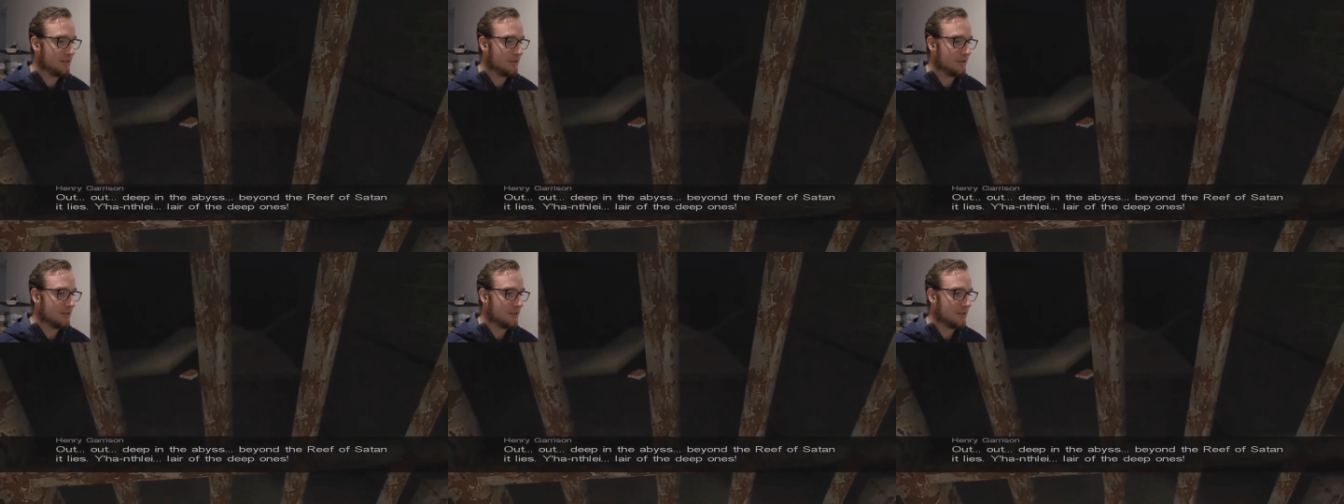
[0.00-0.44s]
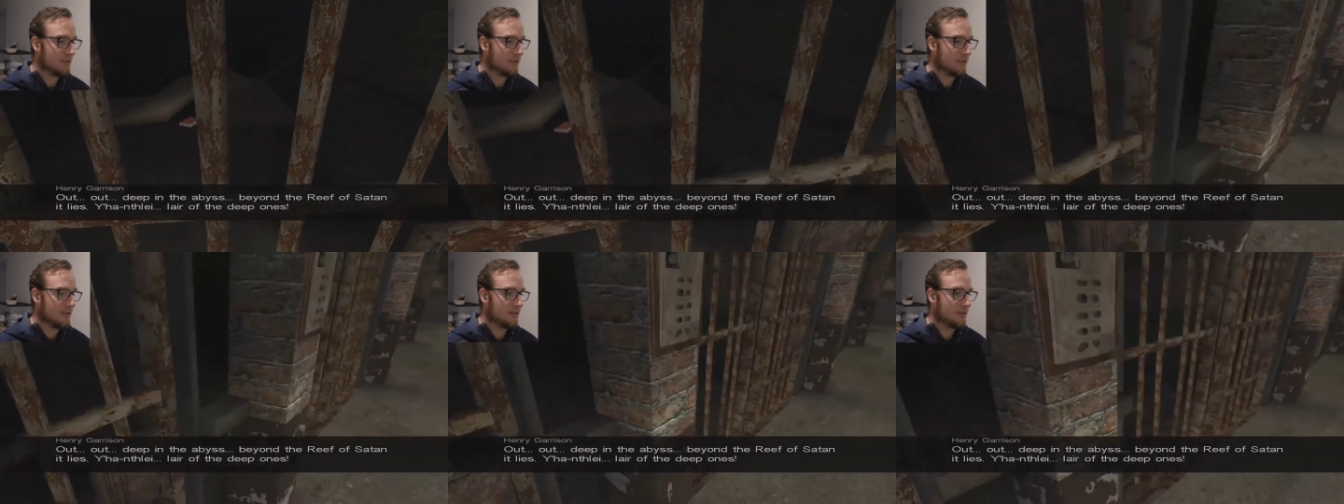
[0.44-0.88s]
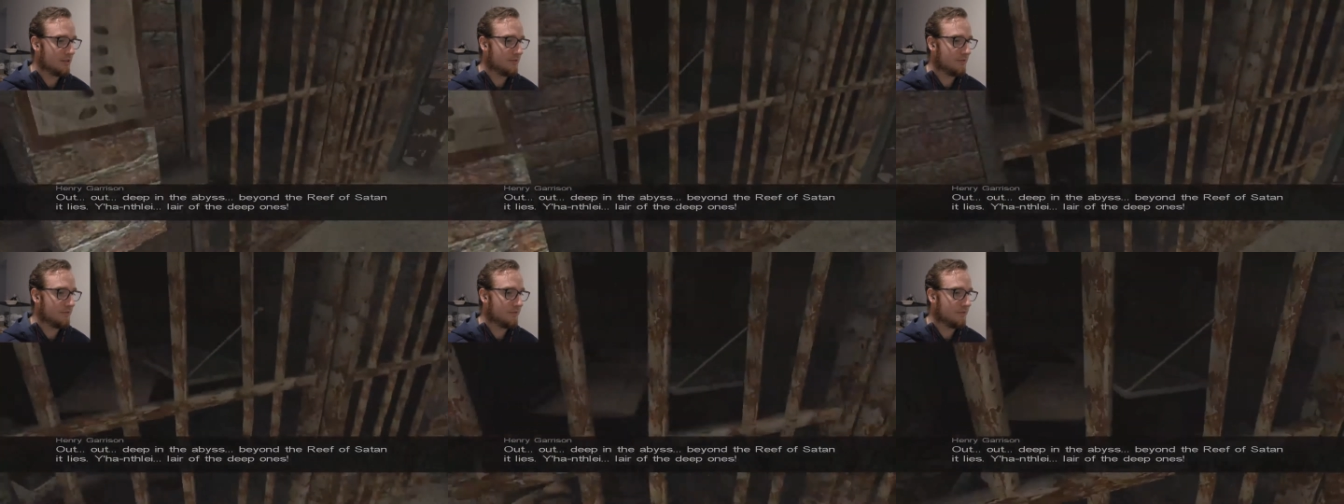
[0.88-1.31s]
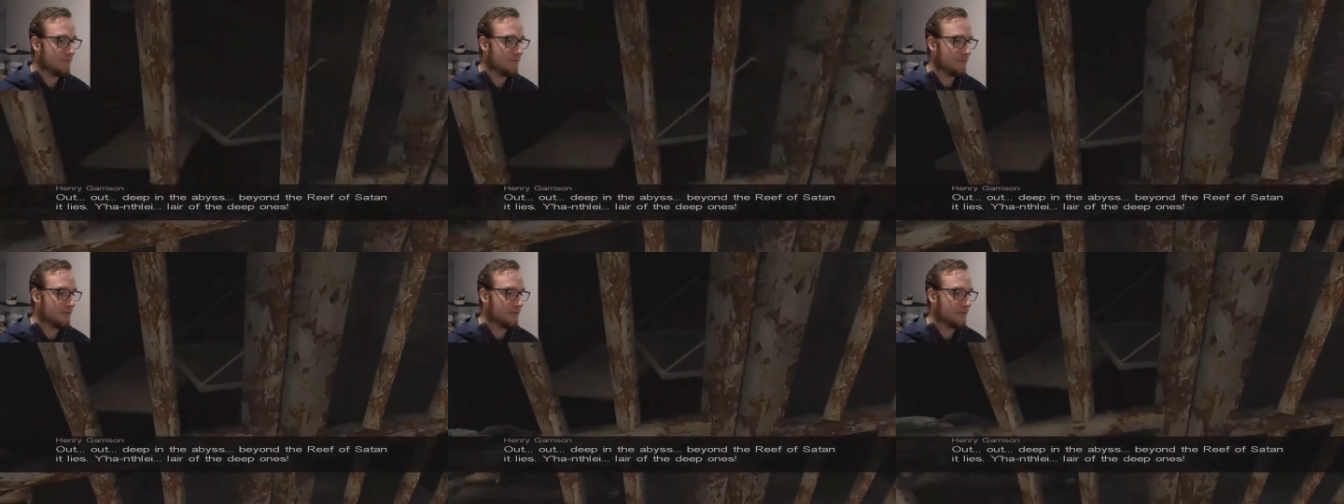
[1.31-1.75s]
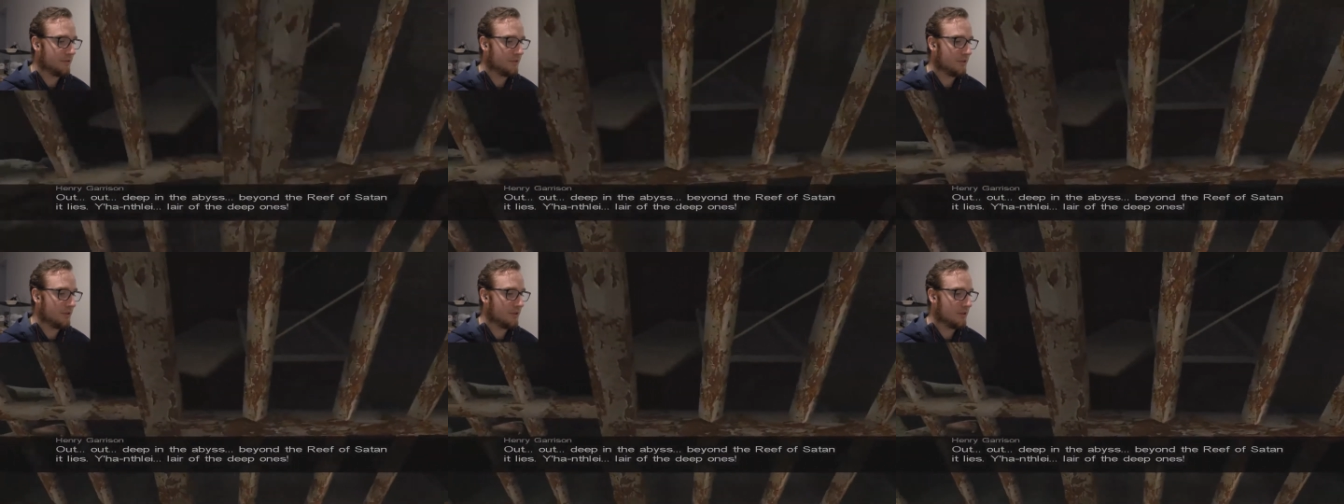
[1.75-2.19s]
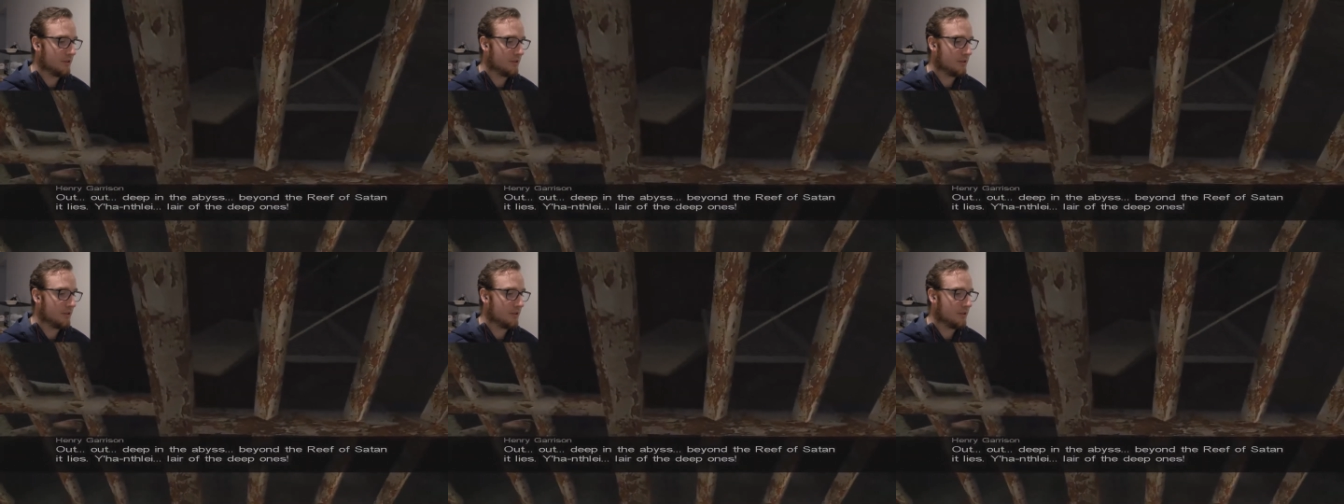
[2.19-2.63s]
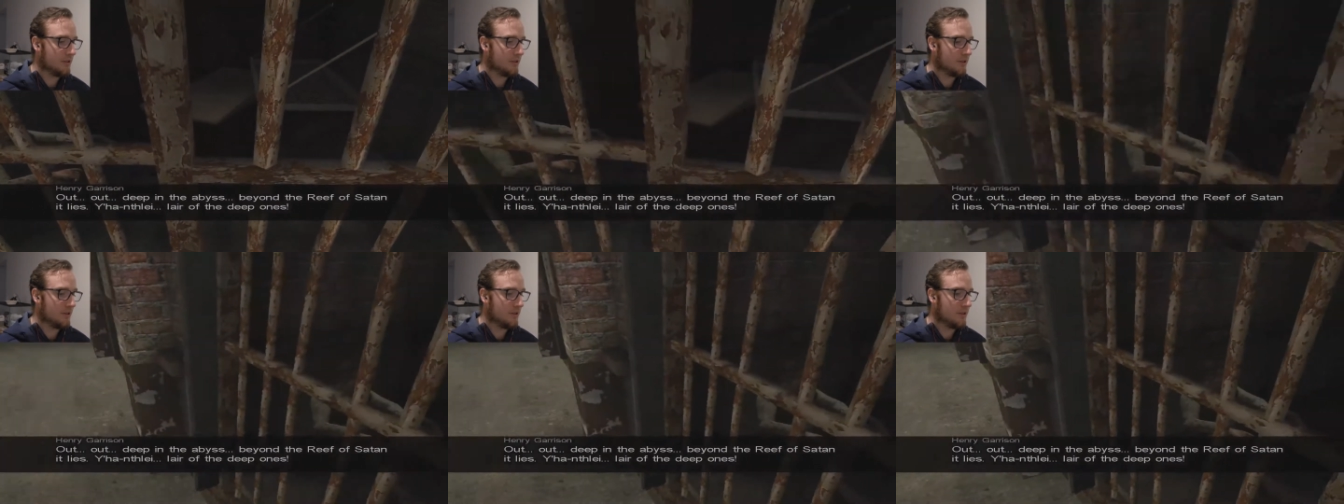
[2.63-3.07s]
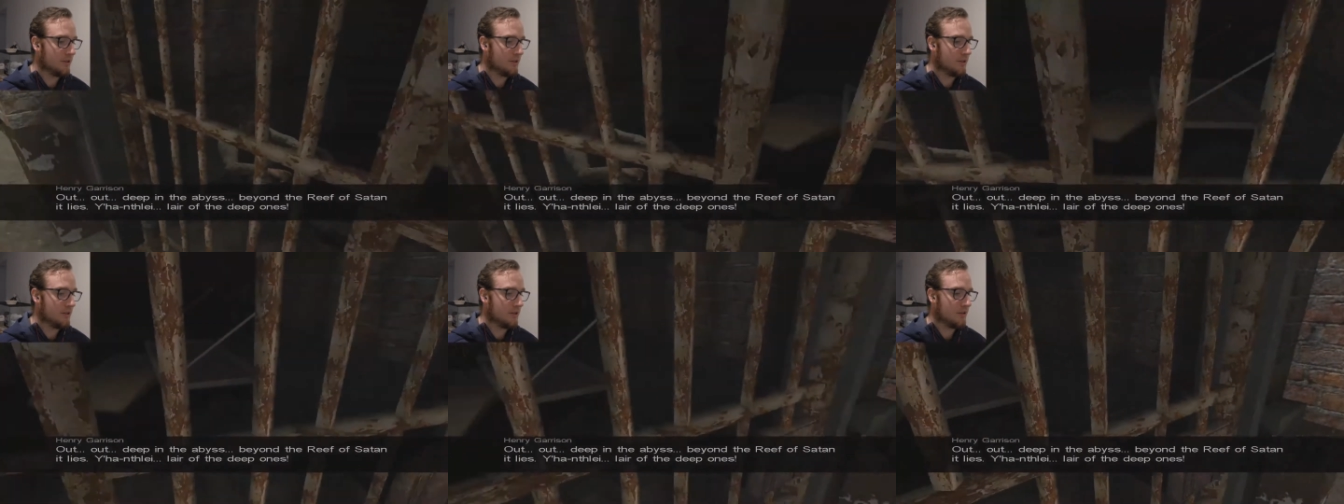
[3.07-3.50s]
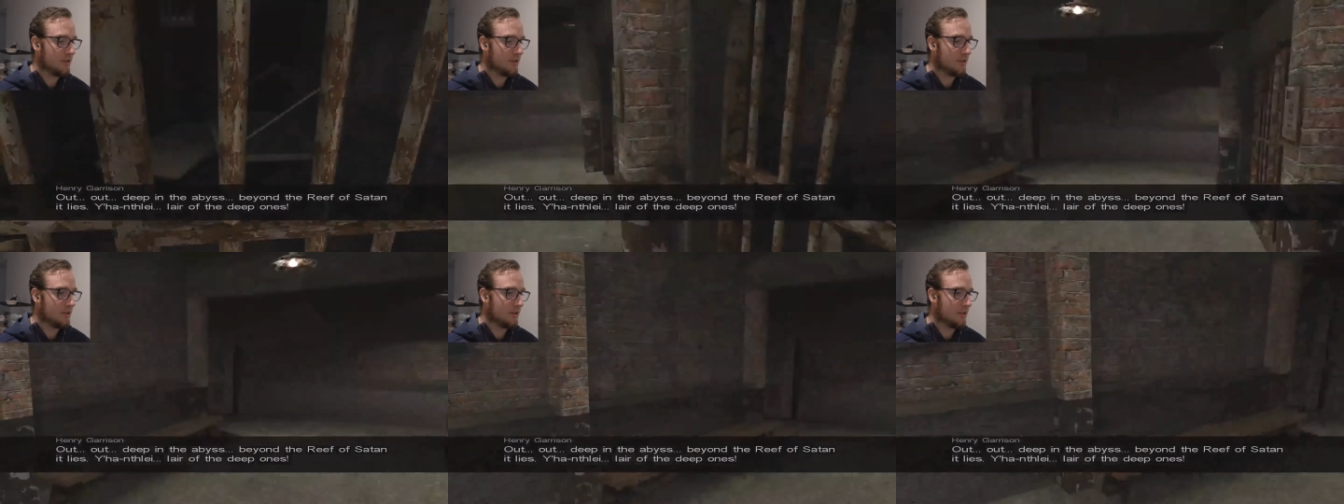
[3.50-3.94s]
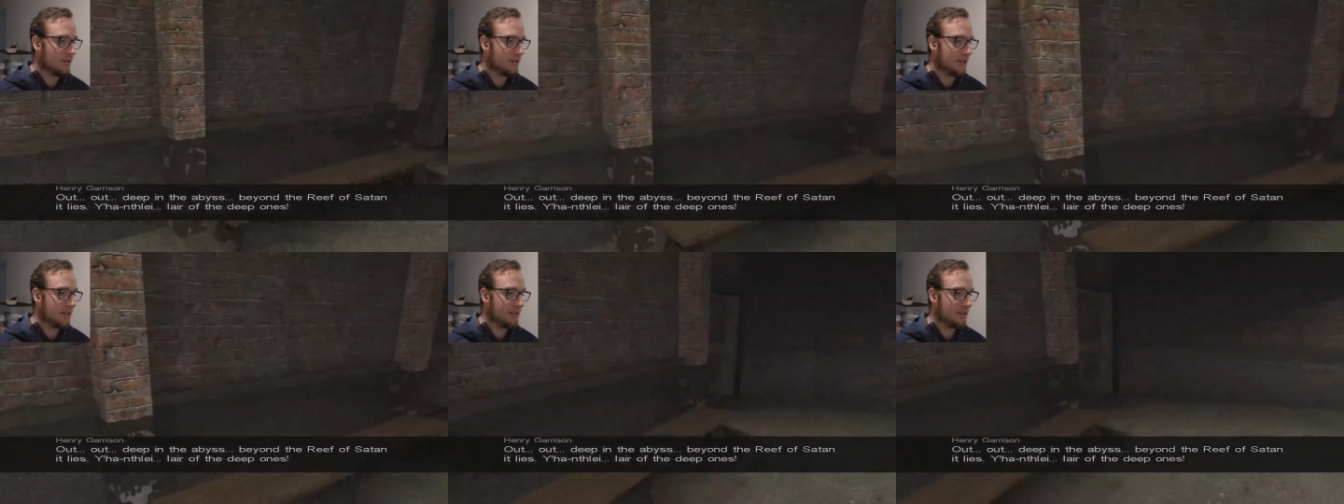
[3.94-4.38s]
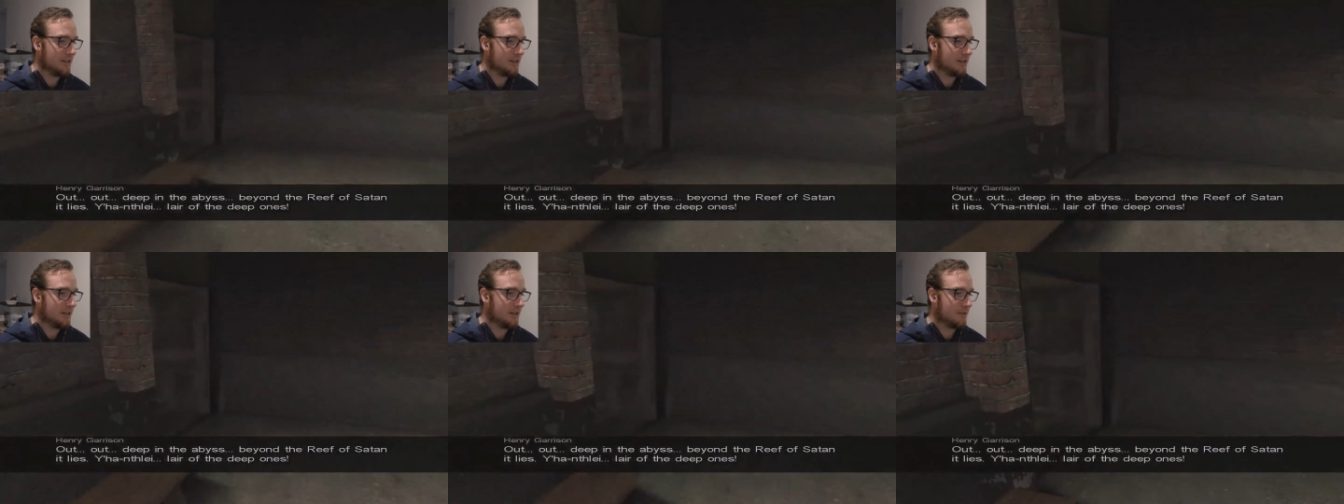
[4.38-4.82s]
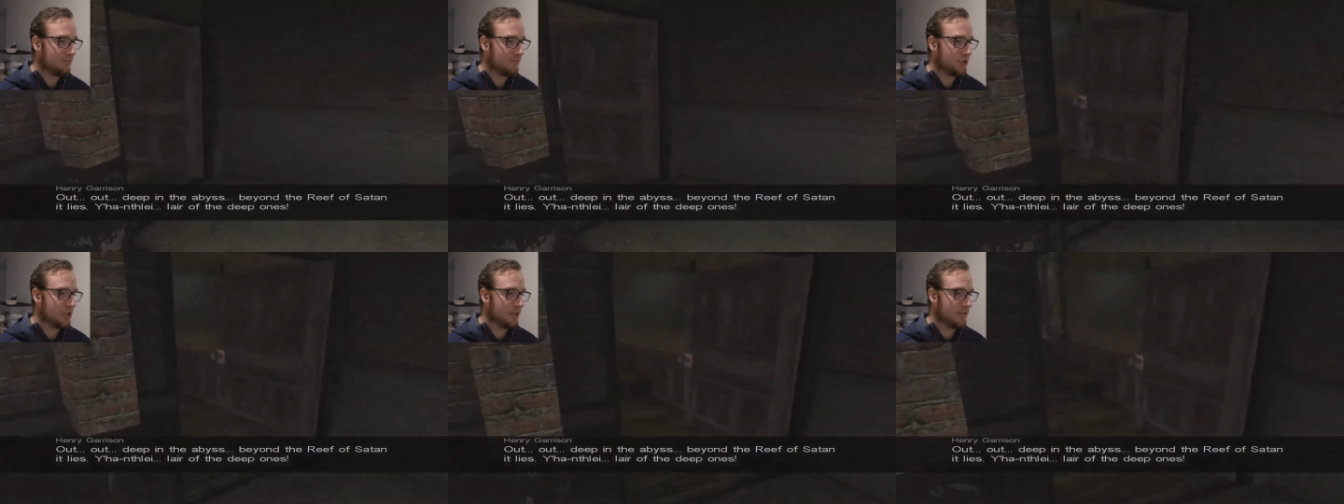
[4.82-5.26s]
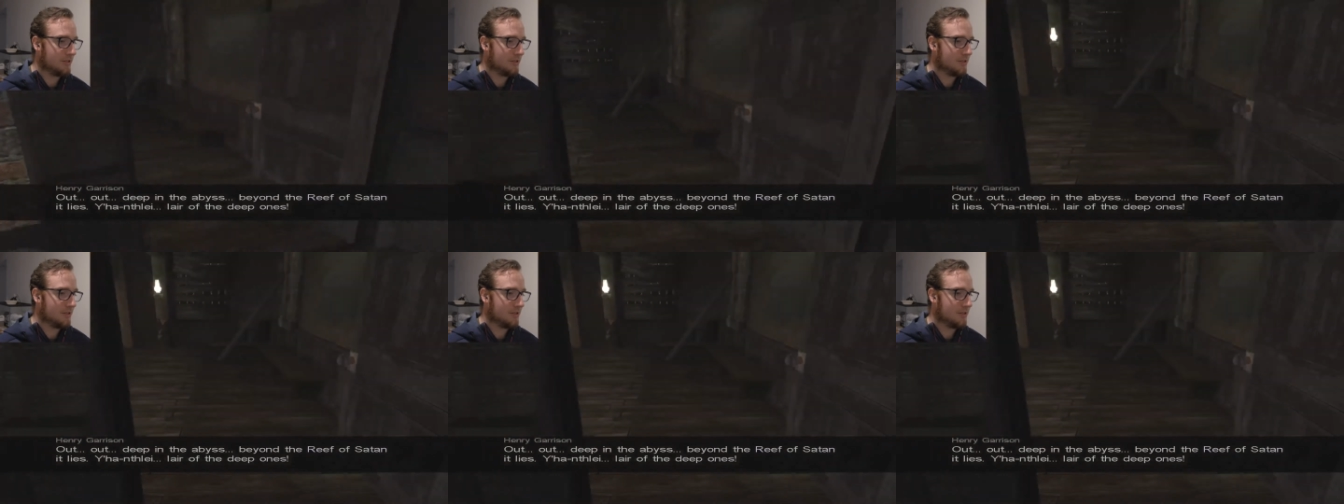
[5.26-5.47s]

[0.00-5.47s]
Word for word: it's locked. they back at any moment. It's locked. All right. Um. Shit.